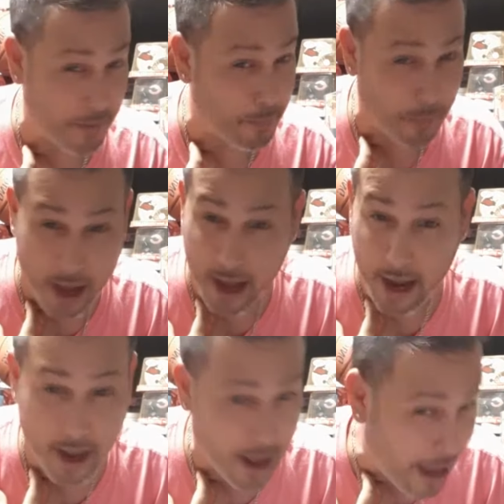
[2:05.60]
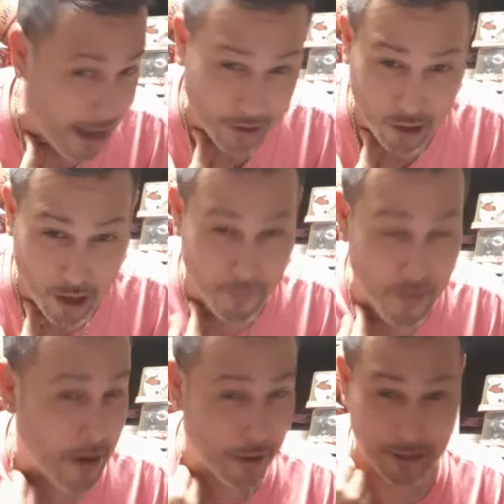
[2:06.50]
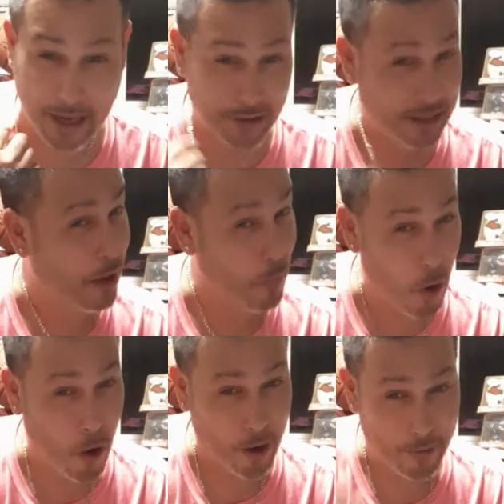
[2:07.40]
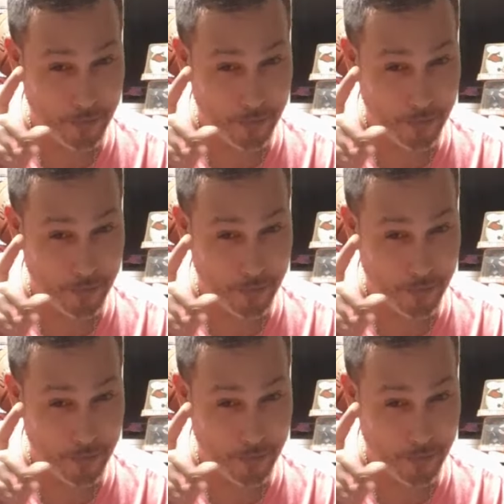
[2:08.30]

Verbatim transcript: my ass off because I was like, War,